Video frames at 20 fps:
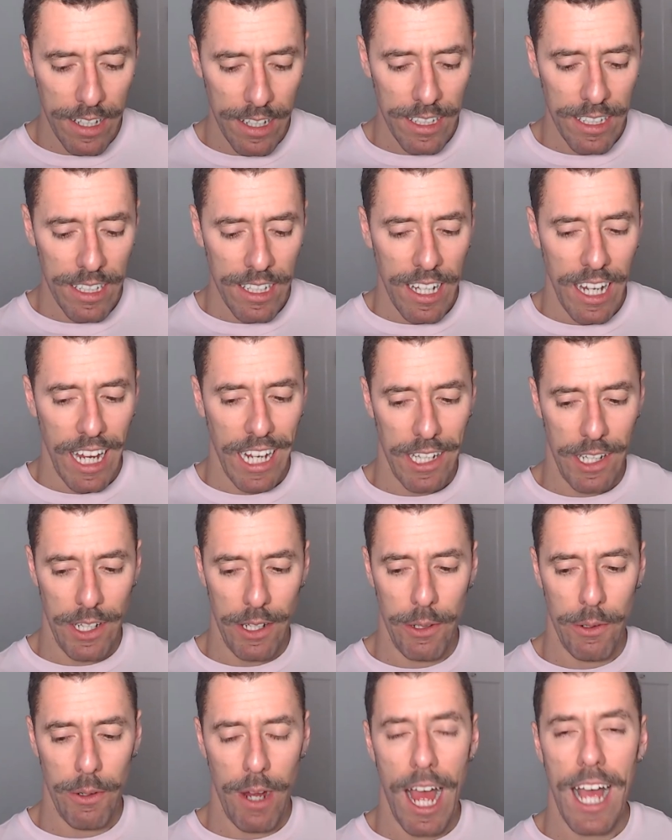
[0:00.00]
and
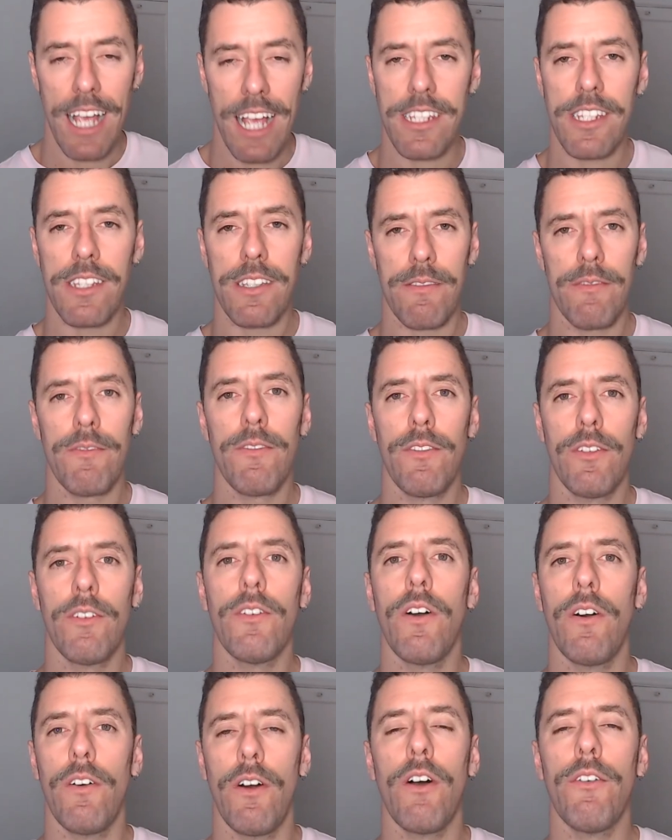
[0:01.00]
you ask
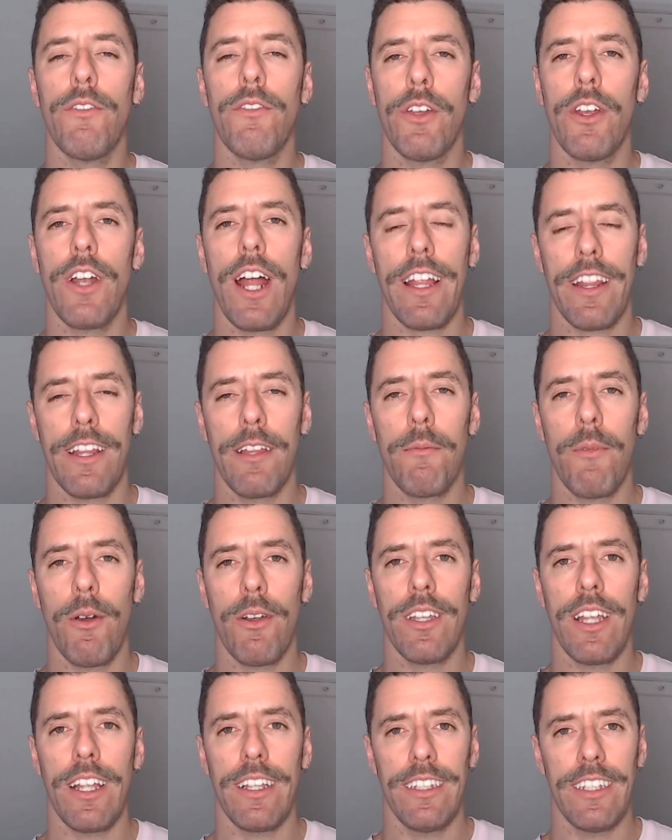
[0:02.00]
of your athlete more
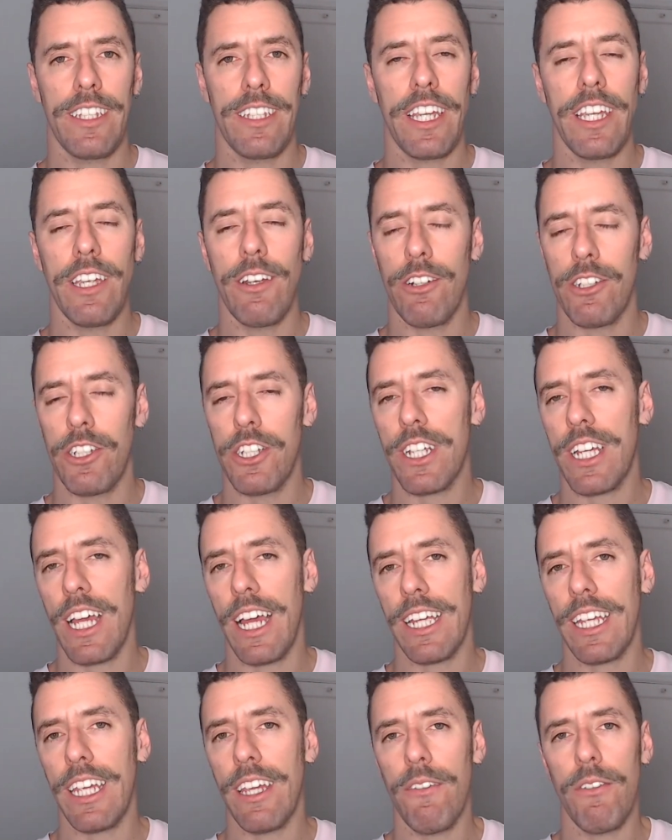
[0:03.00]
than he or she can
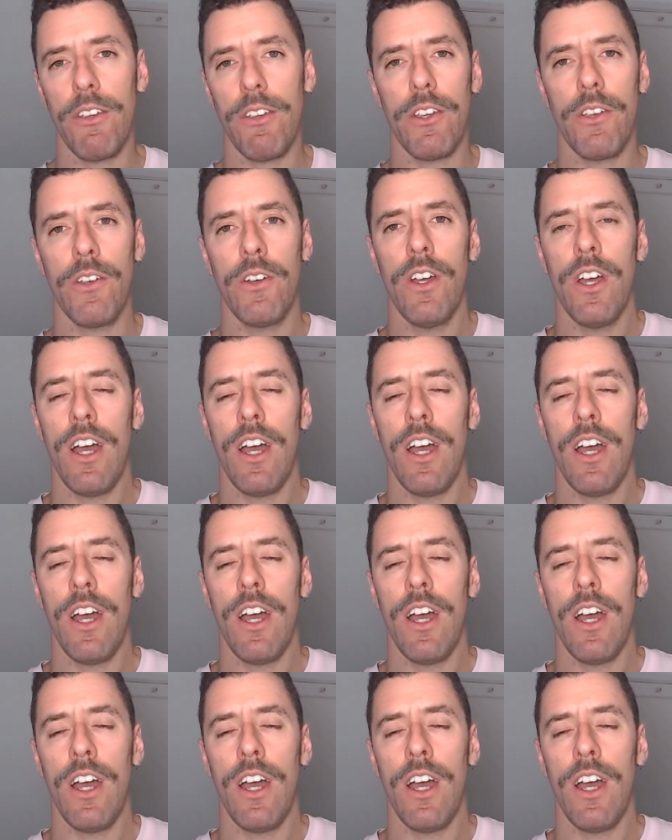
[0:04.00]
give you,